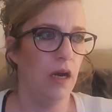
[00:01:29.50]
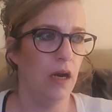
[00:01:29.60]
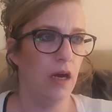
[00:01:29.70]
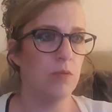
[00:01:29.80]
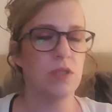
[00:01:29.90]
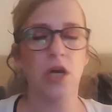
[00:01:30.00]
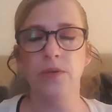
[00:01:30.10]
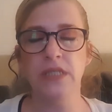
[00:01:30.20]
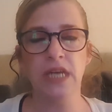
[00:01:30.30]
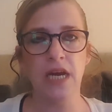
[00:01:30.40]
I was
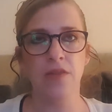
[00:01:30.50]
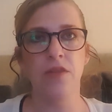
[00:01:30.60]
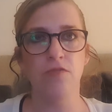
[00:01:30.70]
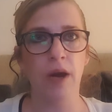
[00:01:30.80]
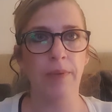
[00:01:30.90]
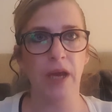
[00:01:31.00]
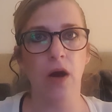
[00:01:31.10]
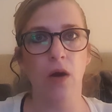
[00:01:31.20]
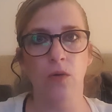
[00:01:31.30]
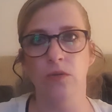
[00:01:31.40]
going down the rabbit
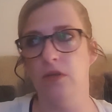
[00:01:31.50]
hole